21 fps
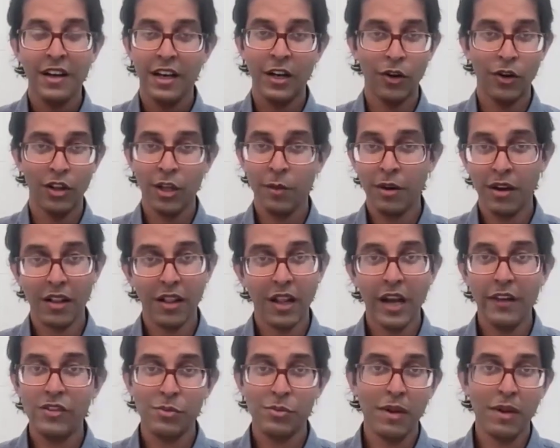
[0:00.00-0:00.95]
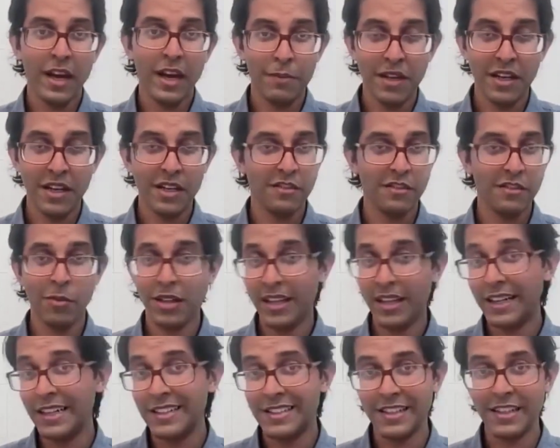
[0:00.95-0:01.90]
a limited lifespan because of
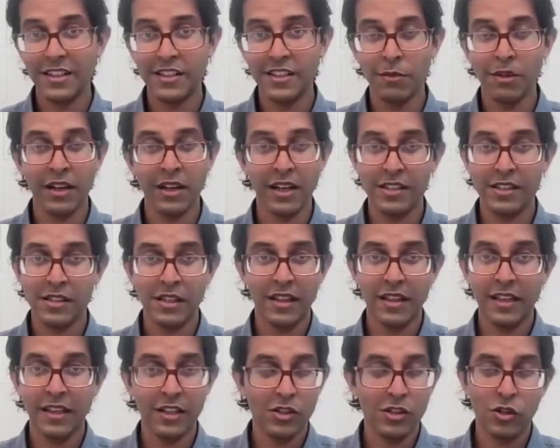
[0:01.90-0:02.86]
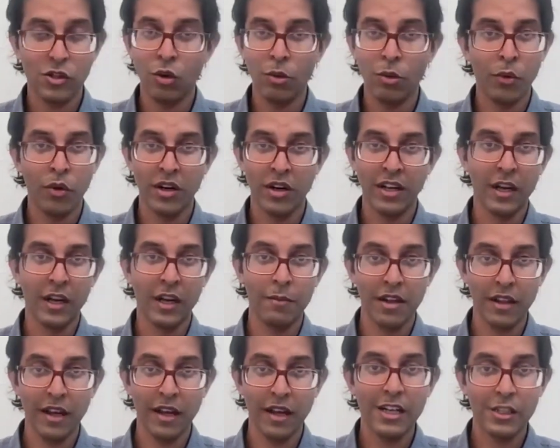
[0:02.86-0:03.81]
malignancy or something, I think it's so important to get them out
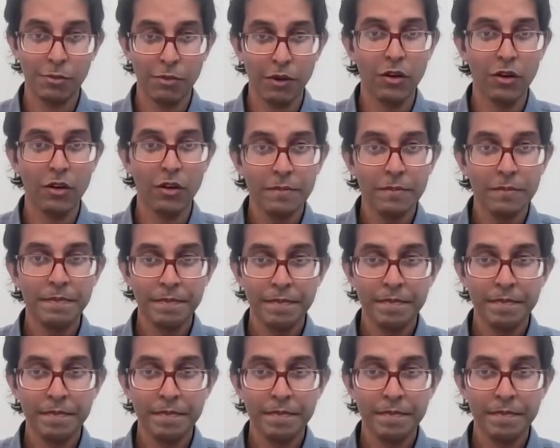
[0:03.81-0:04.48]
of the hospital.